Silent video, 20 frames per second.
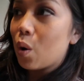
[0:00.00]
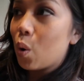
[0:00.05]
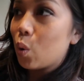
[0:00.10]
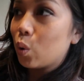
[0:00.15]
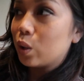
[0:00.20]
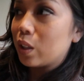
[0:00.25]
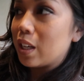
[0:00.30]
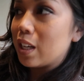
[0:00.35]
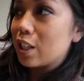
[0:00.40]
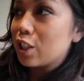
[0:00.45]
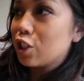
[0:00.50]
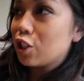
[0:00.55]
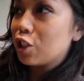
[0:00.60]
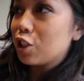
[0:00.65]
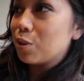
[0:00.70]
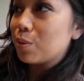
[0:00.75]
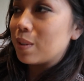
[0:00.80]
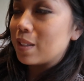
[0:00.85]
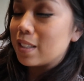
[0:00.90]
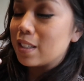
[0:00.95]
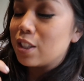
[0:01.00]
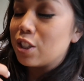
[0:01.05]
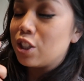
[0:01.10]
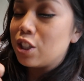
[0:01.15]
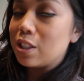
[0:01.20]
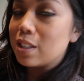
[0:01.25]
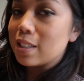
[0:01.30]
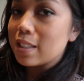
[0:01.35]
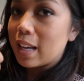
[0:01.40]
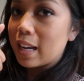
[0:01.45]
The only issue is she's
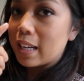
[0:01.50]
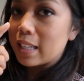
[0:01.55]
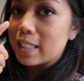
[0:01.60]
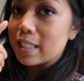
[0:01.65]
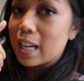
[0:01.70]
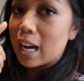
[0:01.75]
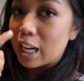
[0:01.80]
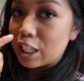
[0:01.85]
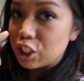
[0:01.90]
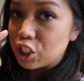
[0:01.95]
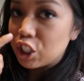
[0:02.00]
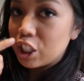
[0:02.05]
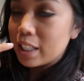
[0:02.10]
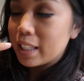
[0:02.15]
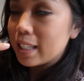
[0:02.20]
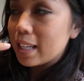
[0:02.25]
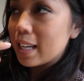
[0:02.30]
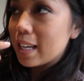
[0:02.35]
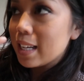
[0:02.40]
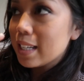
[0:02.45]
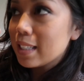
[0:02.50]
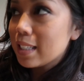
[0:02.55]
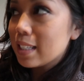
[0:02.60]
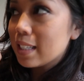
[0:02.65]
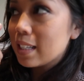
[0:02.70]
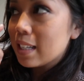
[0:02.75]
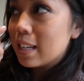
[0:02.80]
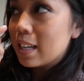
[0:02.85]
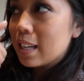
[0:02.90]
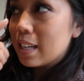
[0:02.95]
like touching it.
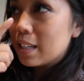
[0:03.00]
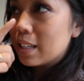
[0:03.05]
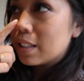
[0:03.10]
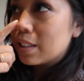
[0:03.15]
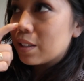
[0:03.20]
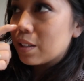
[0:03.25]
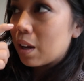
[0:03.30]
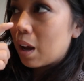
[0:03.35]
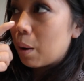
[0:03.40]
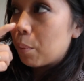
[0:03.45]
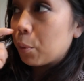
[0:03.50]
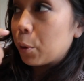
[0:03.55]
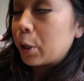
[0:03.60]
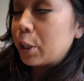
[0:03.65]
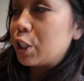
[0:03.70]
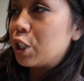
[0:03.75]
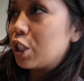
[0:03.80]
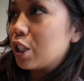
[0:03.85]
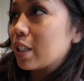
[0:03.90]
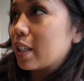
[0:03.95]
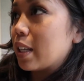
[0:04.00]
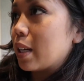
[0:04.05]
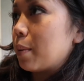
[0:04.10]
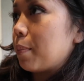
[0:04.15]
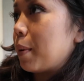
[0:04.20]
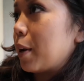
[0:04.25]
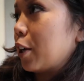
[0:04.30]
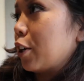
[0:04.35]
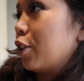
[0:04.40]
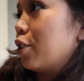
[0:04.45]
Pizza. So I'm worried she's gonna
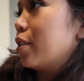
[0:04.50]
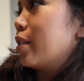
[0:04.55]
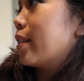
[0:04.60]
pick her